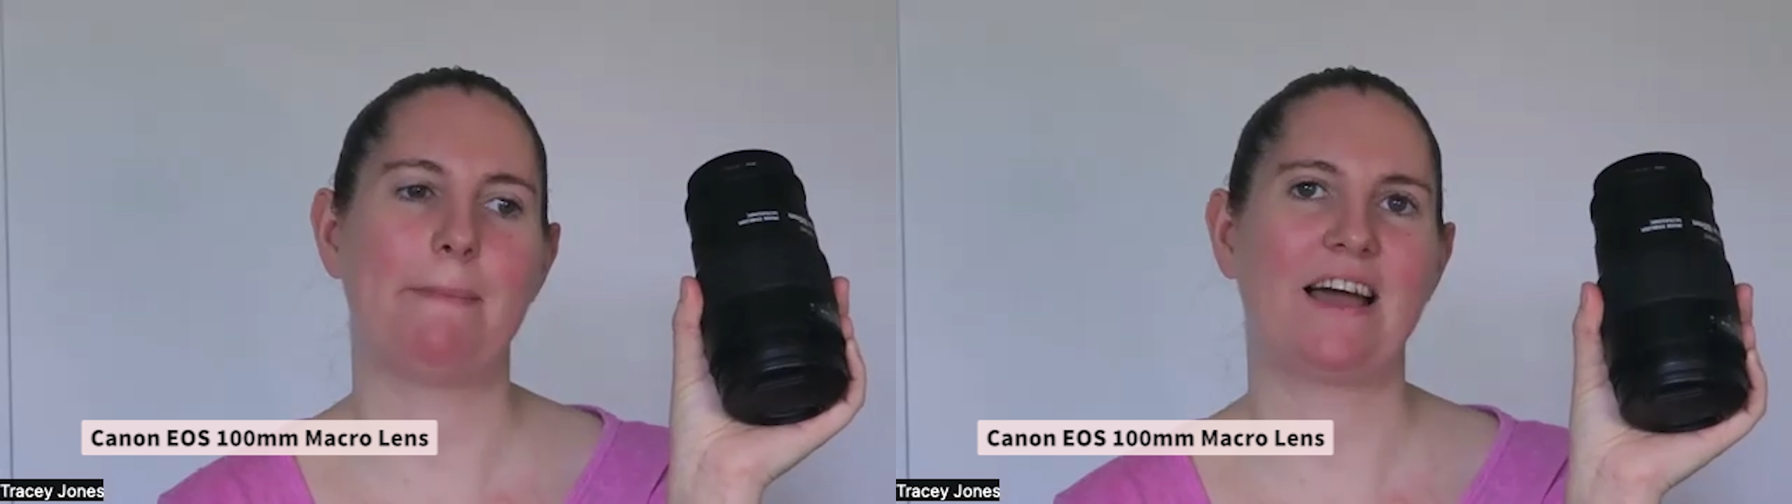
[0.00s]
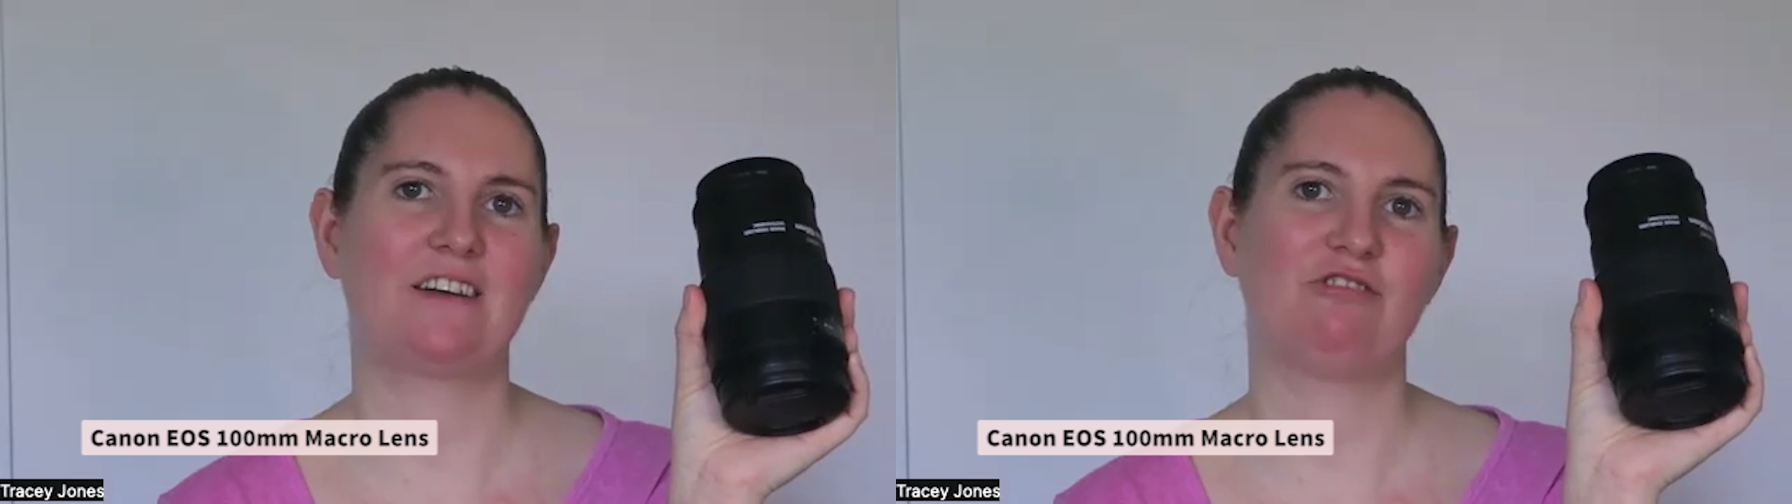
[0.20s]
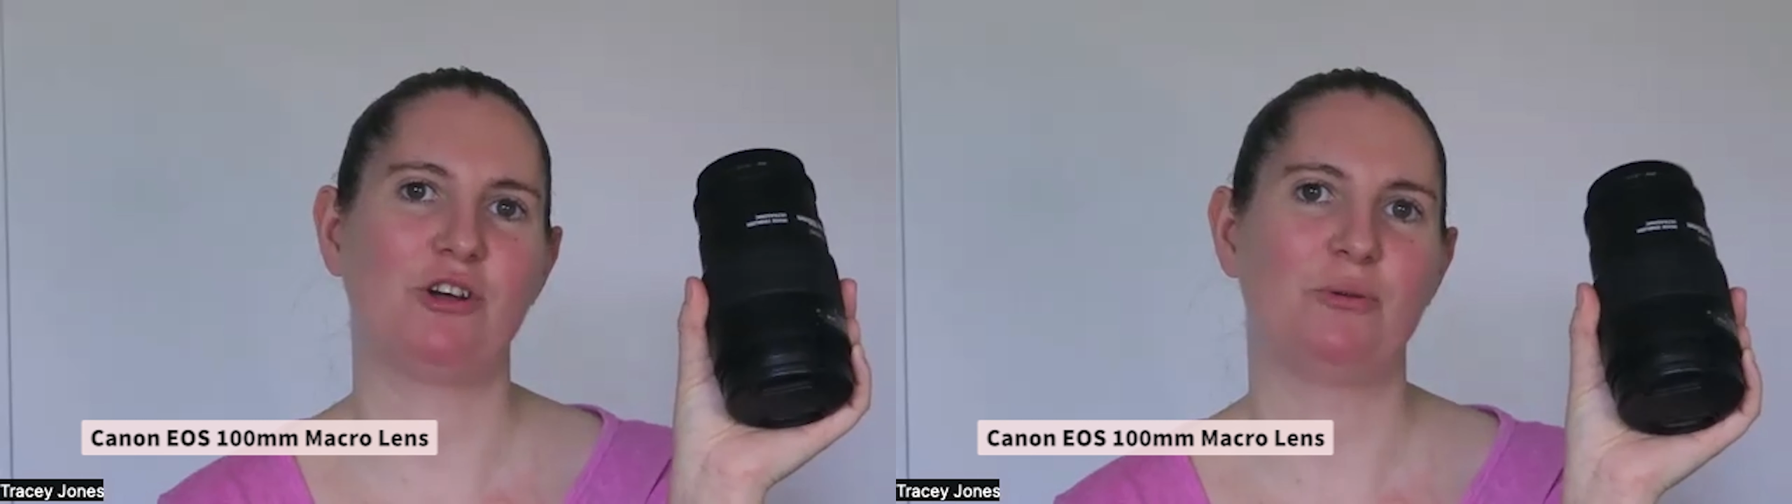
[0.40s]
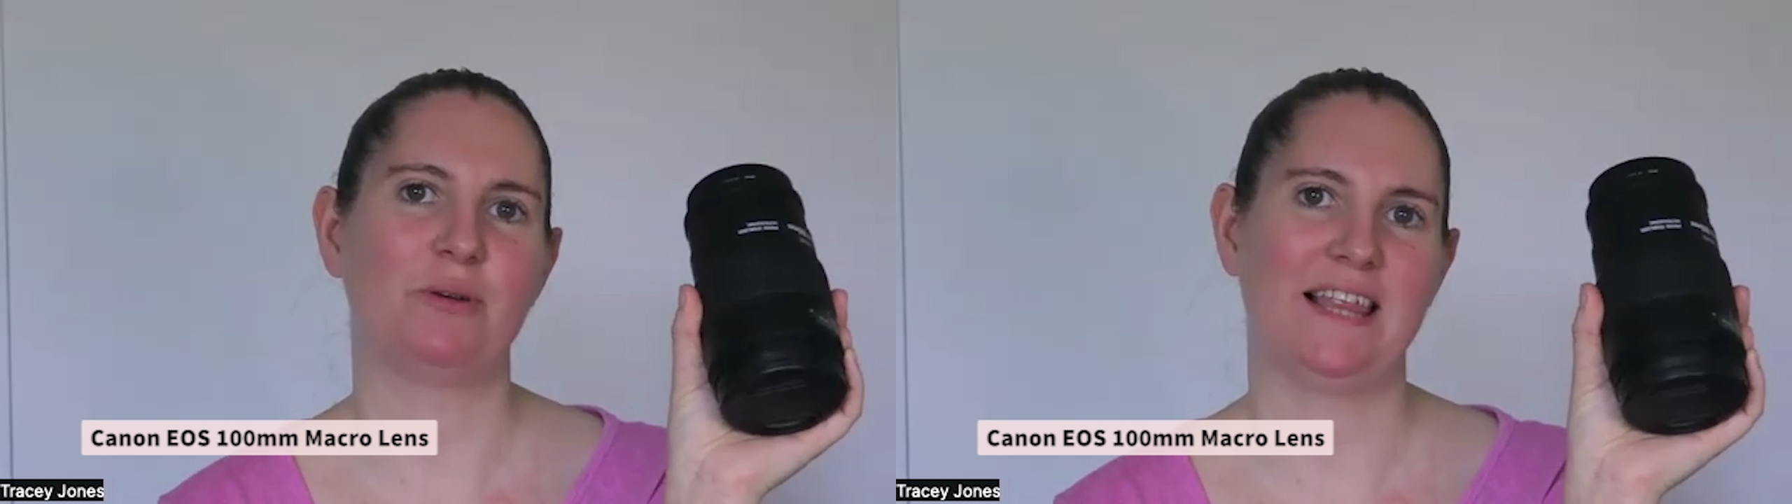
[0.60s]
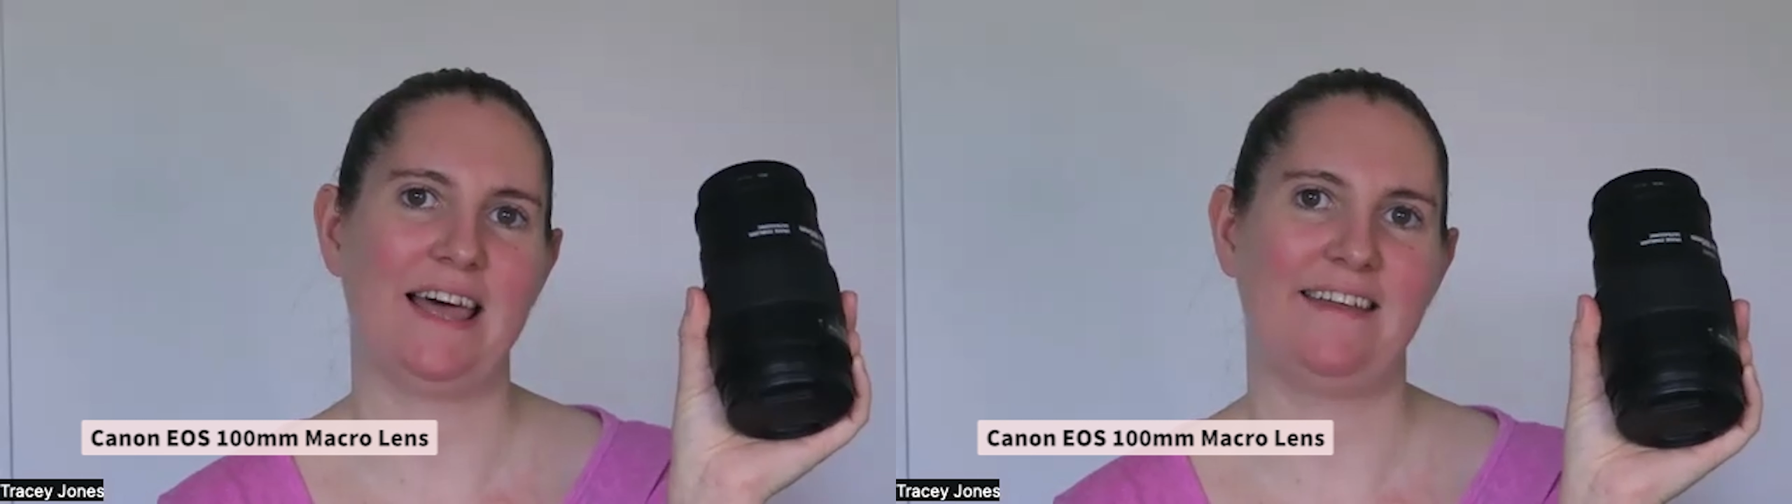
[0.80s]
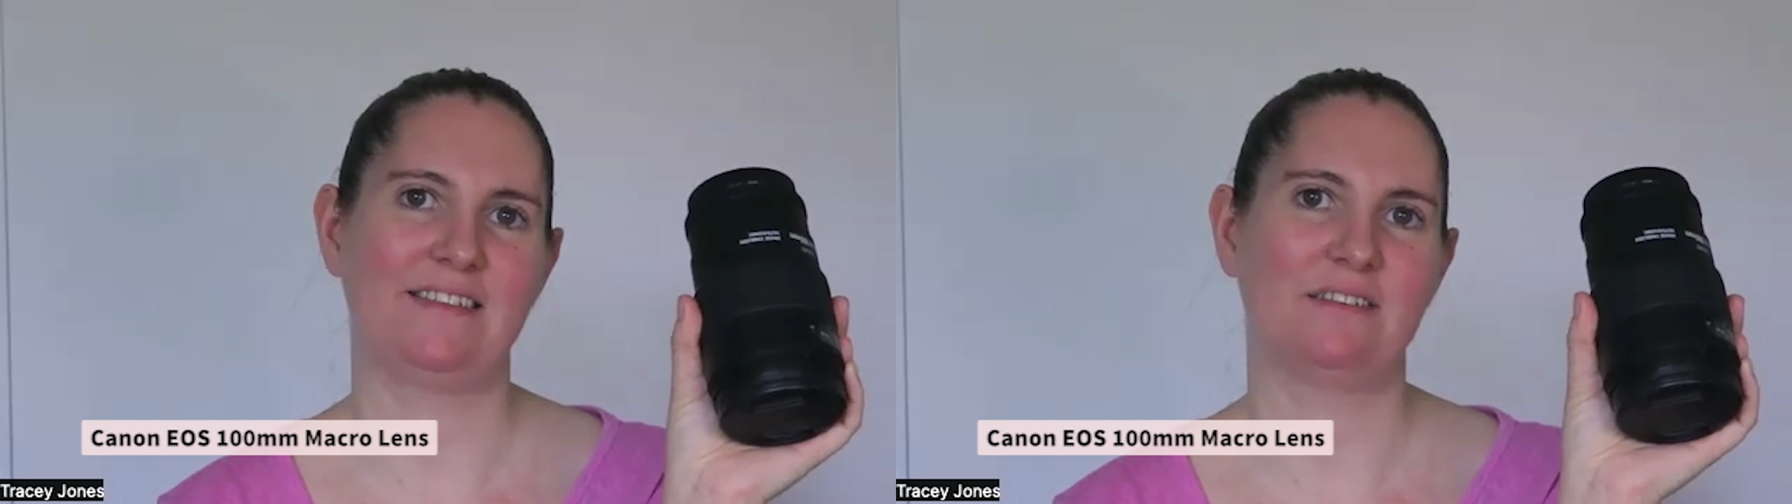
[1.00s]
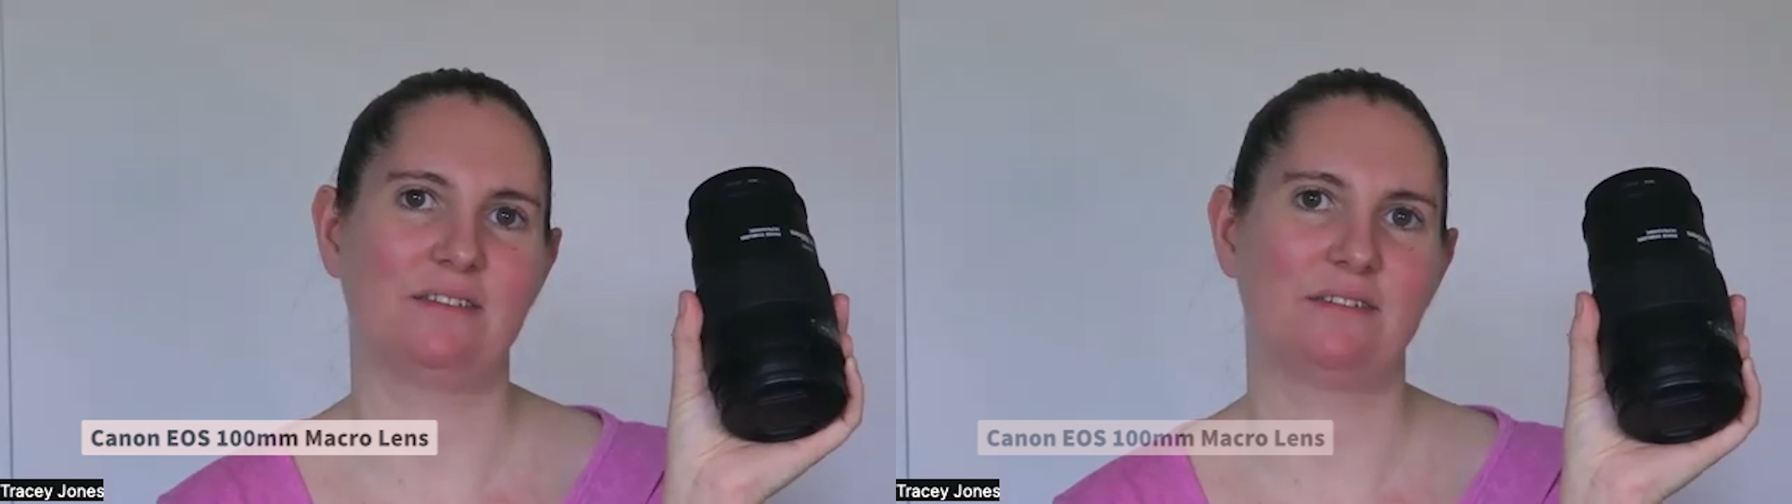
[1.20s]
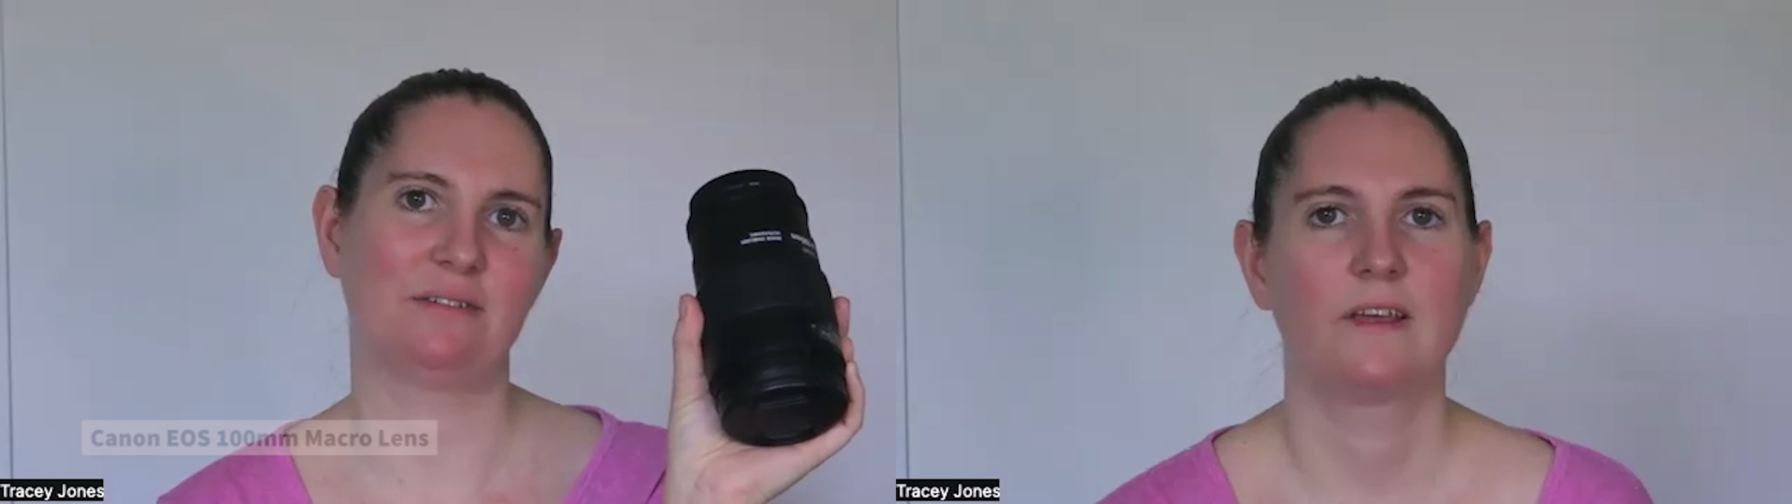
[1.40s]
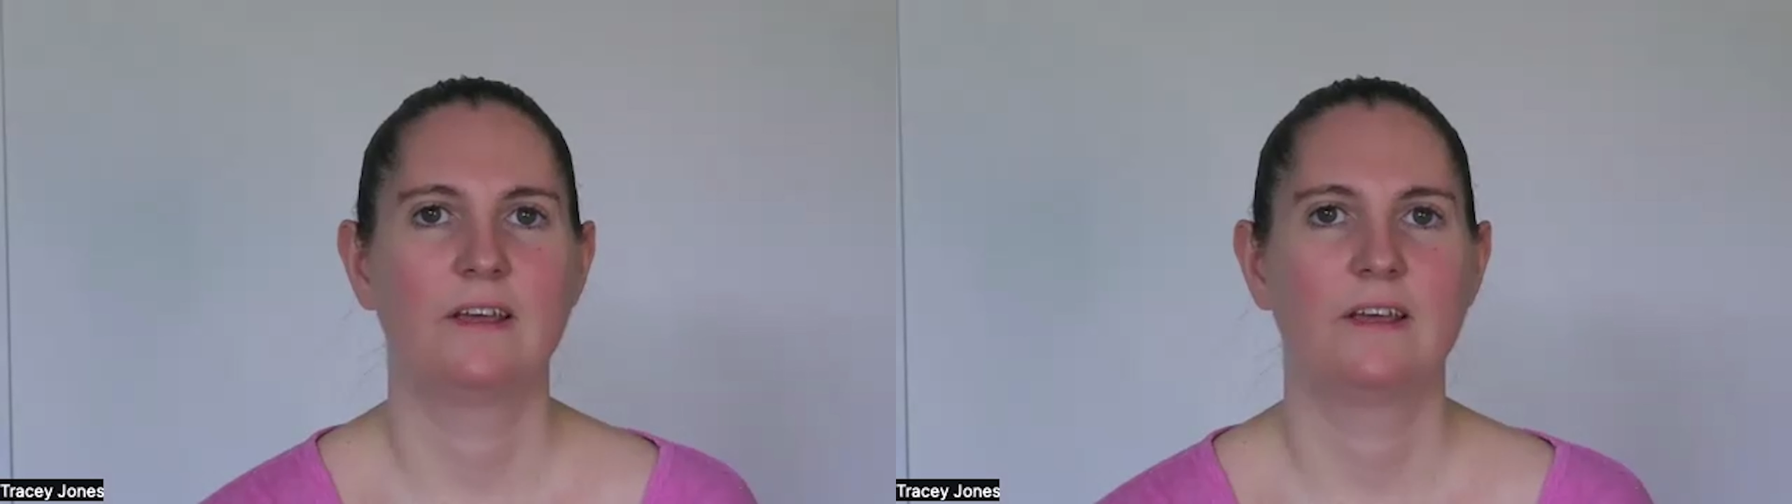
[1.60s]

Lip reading: macro lens.